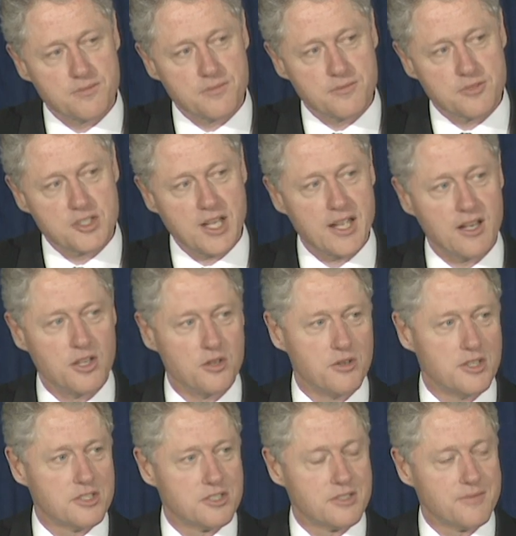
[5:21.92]
St.
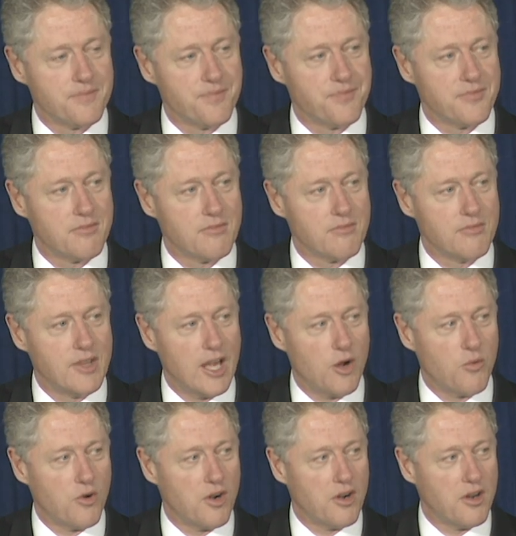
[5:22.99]
Louis, there
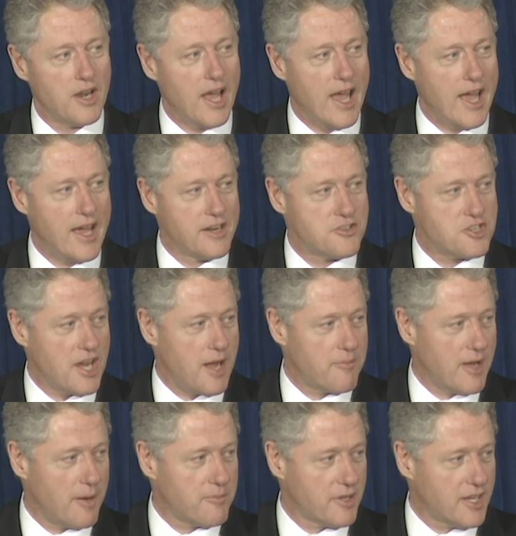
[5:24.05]
were 9 job
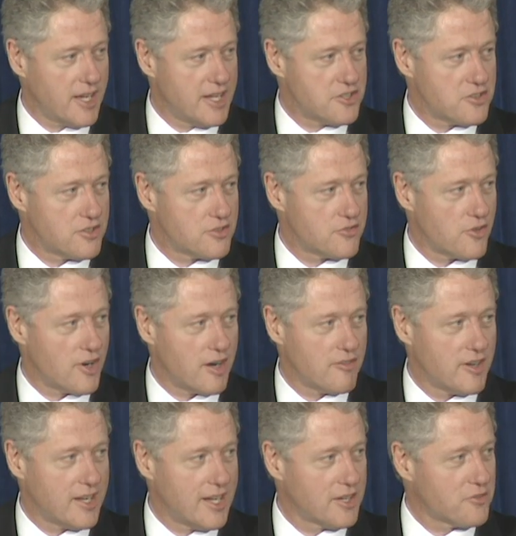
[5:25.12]
applications for
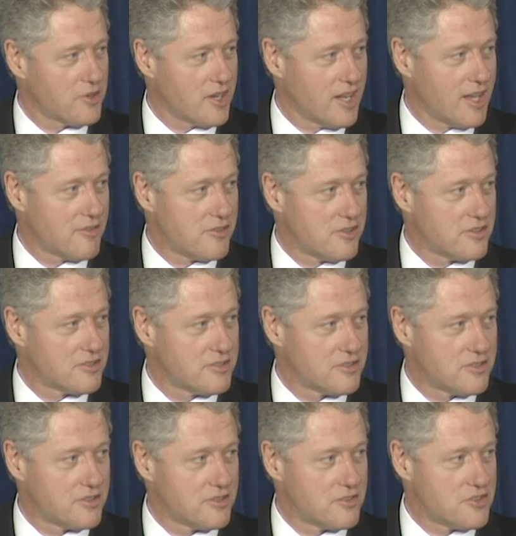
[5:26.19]
every entry-level
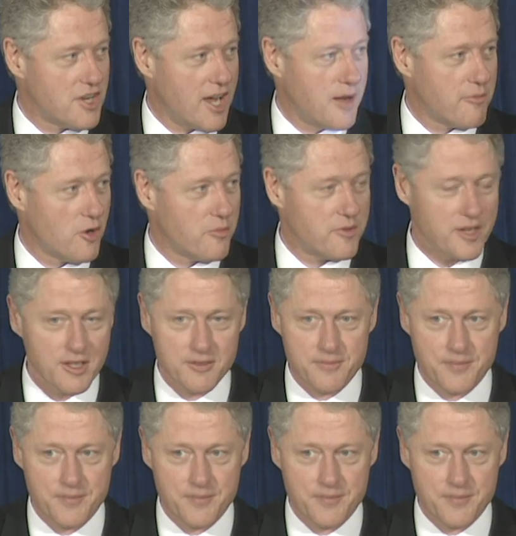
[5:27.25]
job opening.